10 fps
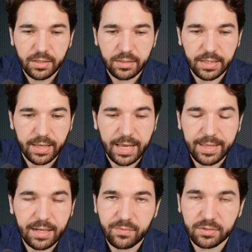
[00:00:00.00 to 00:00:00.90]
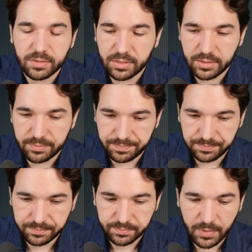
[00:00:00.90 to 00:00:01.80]
Yeah, I can't even
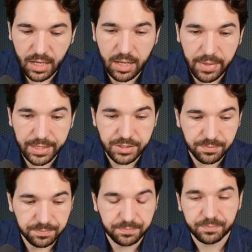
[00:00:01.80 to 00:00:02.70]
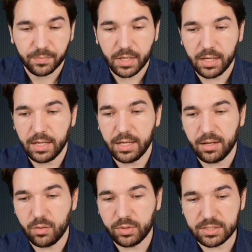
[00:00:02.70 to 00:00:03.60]
imagine
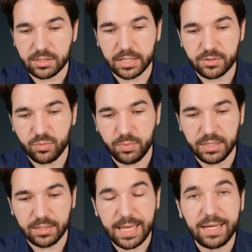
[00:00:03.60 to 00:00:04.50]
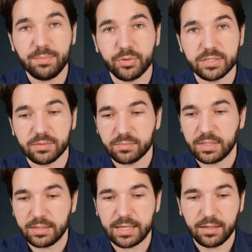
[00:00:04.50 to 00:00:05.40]
what it's like to be in any prison,
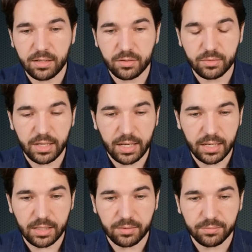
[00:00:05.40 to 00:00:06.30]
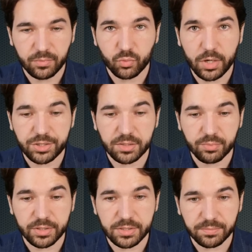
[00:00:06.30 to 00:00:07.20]
let alone a Russian
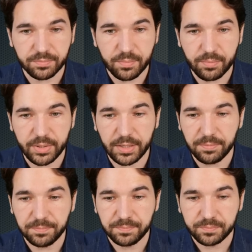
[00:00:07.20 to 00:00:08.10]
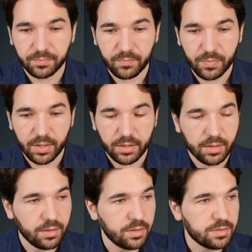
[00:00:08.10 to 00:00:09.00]
prison. But
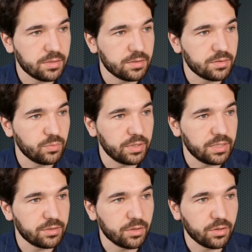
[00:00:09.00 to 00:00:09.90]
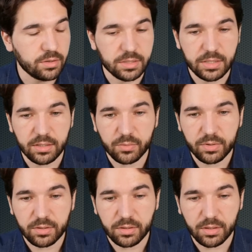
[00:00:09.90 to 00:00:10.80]
this is what he is currently dealing
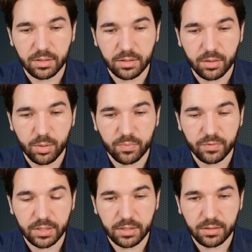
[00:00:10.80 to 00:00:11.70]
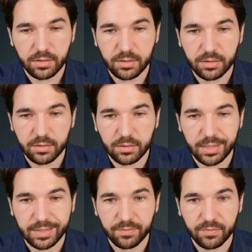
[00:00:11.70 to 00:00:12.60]
with. Hopefully,
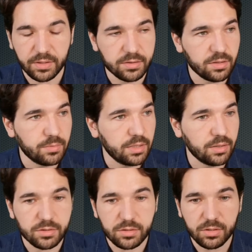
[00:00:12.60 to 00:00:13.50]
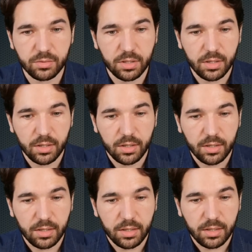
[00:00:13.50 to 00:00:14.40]
they can figure something soon.
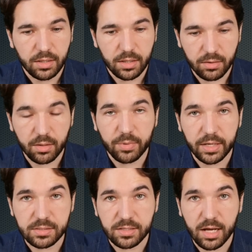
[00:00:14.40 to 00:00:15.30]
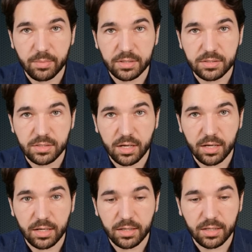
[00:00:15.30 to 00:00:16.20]
Here are Biden's comments
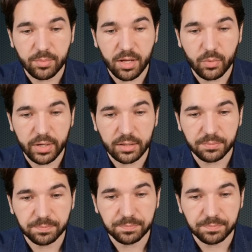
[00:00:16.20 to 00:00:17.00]
on Paul Whelan.